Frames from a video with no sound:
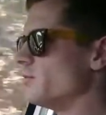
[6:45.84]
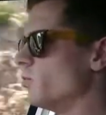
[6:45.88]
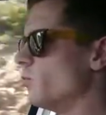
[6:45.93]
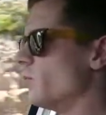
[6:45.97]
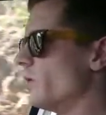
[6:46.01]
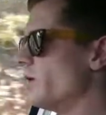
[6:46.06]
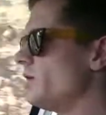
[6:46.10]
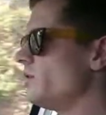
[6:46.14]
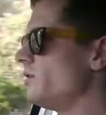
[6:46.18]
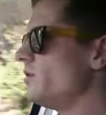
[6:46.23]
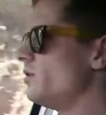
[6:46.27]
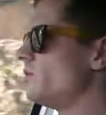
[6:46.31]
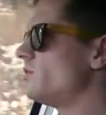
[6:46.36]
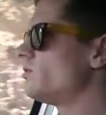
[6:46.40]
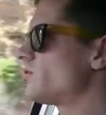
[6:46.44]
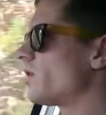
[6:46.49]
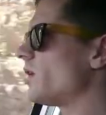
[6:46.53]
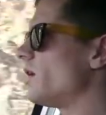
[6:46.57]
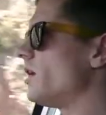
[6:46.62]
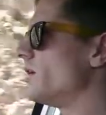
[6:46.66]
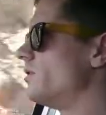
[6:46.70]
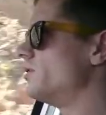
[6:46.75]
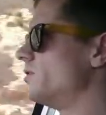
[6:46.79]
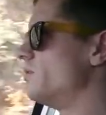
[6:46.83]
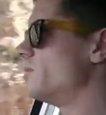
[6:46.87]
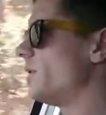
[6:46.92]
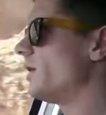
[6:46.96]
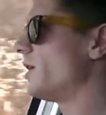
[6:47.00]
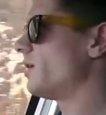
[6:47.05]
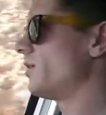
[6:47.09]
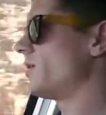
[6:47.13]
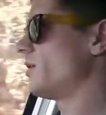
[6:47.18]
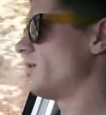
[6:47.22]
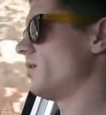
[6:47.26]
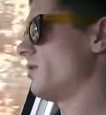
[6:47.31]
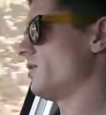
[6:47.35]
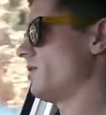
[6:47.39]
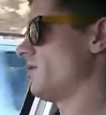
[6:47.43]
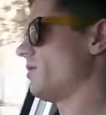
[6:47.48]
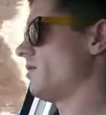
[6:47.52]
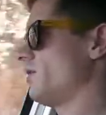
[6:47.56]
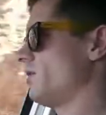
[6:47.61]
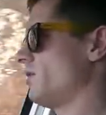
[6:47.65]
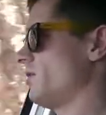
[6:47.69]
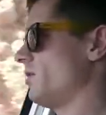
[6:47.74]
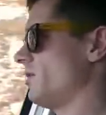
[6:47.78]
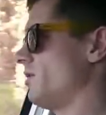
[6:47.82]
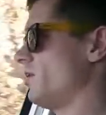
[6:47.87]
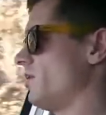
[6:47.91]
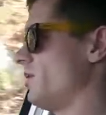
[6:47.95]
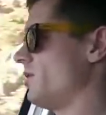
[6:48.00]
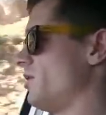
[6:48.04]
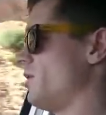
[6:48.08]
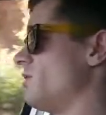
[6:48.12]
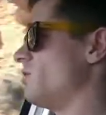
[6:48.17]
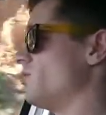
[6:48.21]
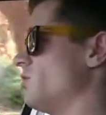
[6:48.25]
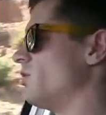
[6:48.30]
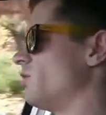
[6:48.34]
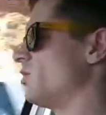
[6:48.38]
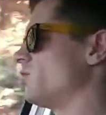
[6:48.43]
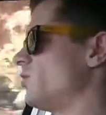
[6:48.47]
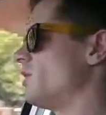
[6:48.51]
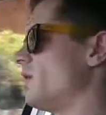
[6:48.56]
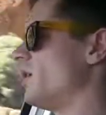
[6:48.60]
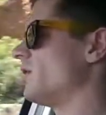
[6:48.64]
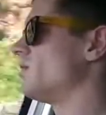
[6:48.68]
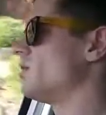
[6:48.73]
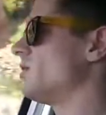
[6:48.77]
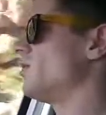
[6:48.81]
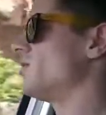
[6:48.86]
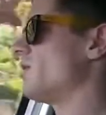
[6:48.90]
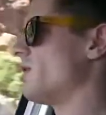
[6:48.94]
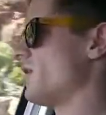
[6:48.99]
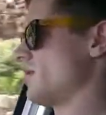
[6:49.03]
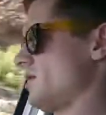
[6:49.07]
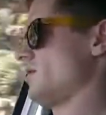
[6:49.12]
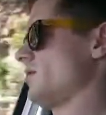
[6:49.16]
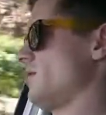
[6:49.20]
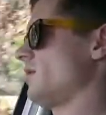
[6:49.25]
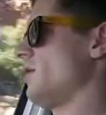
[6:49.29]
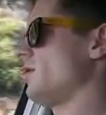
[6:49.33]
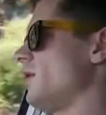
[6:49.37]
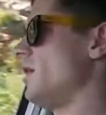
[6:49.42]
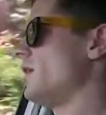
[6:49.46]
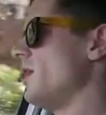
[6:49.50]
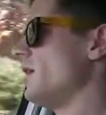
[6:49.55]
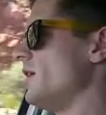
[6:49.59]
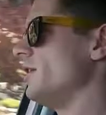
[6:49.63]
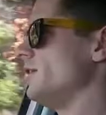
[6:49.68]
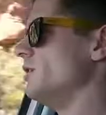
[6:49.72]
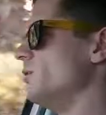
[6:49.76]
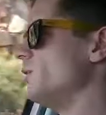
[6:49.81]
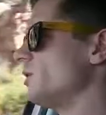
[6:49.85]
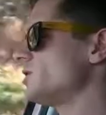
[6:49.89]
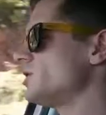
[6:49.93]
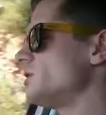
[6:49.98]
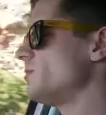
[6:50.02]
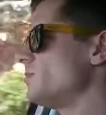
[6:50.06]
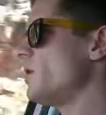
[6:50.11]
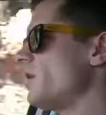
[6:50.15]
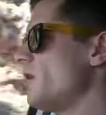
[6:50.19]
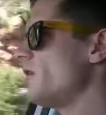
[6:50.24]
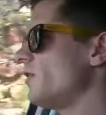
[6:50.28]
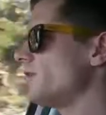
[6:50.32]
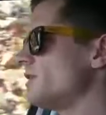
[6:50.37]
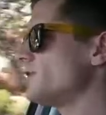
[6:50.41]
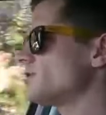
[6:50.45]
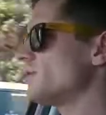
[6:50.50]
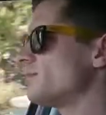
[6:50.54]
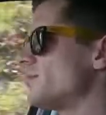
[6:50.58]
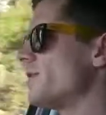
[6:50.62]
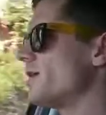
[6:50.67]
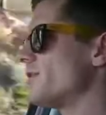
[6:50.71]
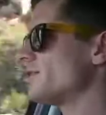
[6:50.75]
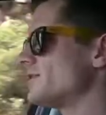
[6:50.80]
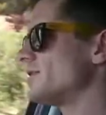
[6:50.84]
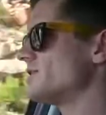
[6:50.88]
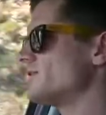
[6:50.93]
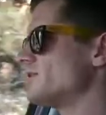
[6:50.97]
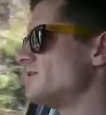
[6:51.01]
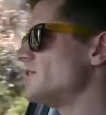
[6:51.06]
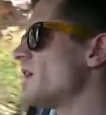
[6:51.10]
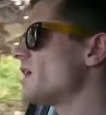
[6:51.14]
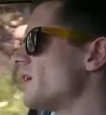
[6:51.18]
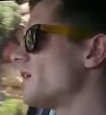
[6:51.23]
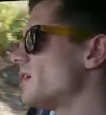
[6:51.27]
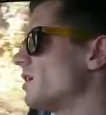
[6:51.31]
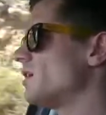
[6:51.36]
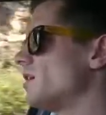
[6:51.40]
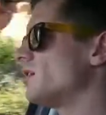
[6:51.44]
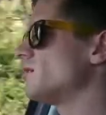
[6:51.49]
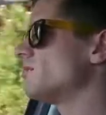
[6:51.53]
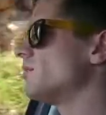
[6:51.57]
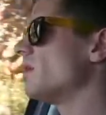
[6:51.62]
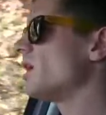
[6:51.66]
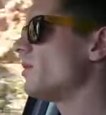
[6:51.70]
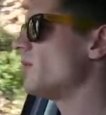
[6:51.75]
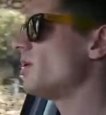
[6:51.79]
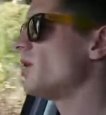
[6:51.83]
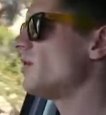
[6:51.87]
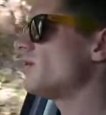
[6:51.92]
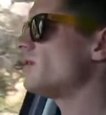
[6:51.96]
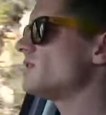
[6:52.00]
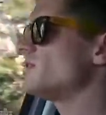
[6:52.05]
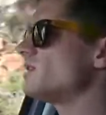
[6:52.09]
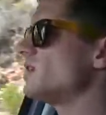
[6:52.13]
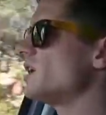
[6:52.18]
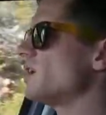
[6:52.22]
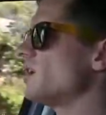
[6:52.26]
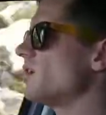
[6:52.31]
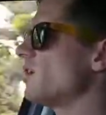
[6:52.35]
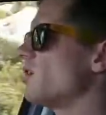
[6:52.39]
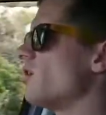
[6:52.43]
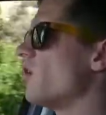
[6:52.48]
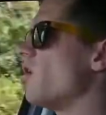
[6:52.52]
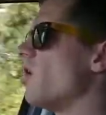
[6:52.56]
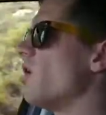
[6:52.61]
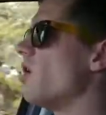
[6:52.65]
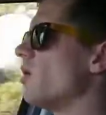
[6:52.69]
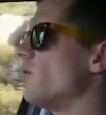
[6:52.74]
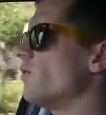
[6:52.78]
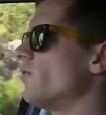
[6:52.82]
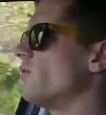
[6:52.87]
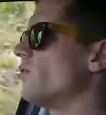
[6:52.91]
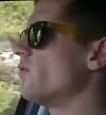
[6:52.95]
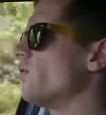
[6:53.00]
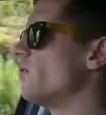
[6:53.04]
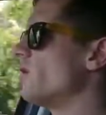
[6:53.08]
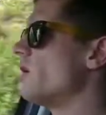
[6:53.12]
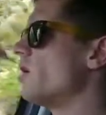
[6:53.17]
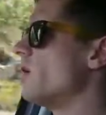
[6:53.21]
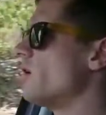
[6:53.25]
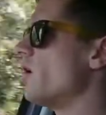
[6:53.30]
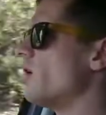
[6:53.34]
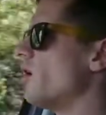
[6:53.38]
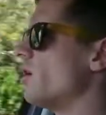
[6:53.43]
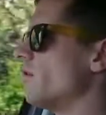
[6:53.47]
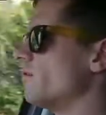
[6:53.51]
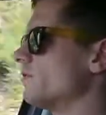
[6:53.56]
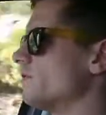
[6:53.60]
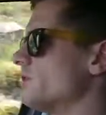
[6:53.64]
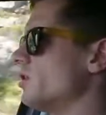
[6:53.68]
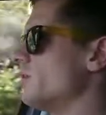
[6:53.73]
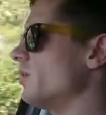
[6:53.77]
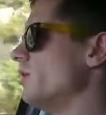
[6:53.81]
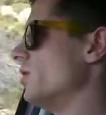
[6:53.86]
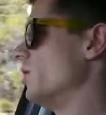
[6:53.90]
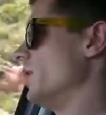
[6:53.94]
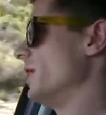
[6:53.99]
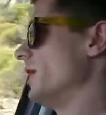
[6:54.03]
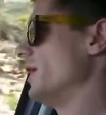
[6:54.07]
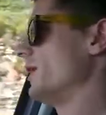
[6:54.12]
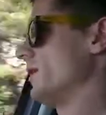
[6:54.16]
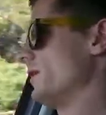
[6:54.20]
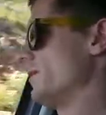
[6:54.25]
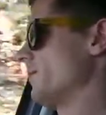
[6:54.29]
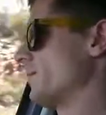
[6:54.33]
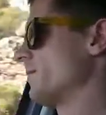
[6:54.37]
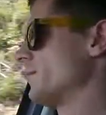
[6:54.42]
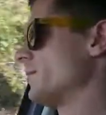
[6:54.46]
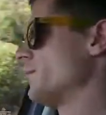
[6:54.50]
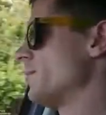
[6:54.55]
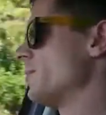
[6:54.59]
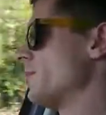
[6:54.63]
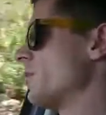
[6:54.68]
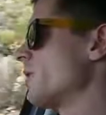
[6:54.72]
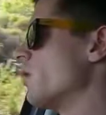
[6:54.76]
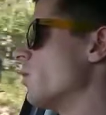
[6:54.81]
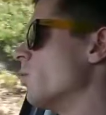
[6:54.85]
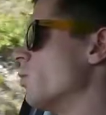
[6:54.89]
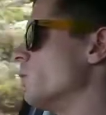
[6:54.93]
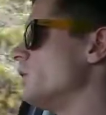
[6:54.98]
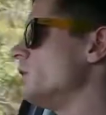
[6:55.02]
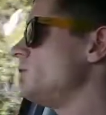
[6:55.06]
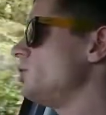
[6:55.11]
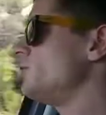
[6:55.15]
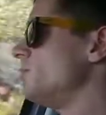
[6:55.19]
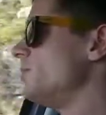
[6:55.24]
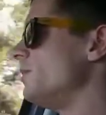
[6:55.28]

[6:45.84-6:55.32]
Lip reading: when you try to make the 0 to 100 run, you experience about a second, maybe even a second and a half of turbo lag, which